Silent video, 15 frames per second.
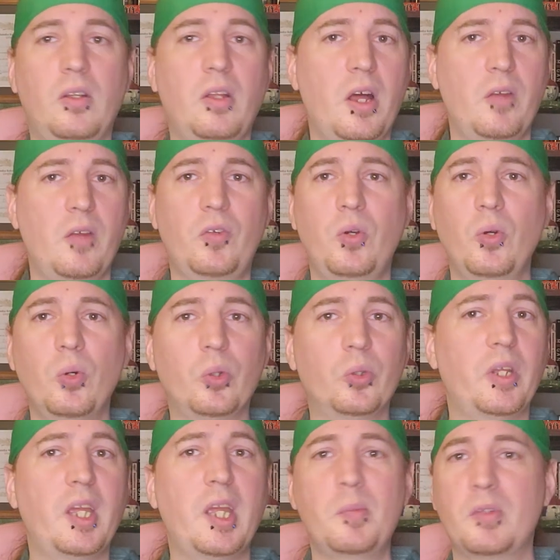a lot of cool
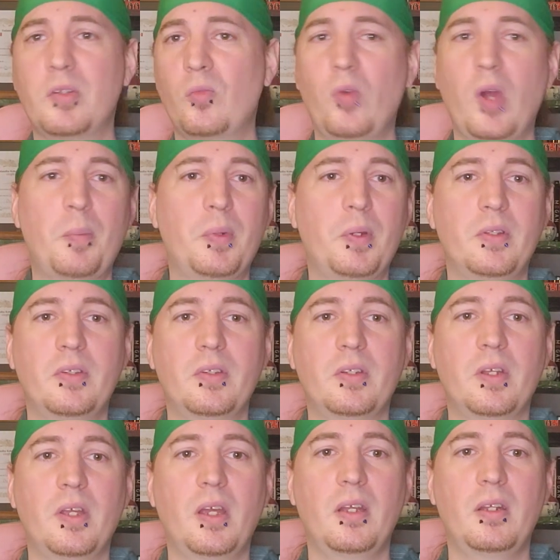names and weapons
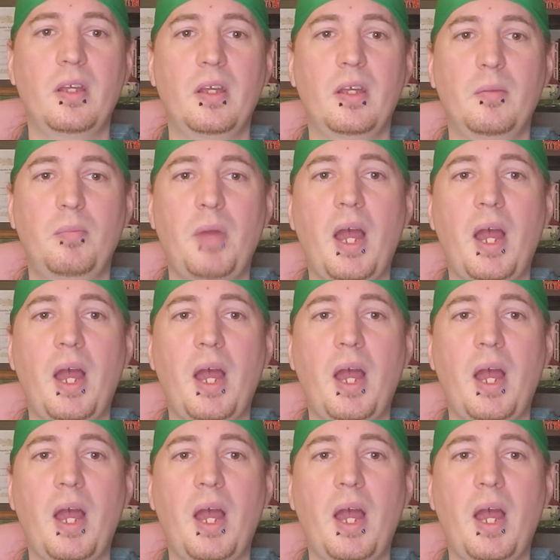and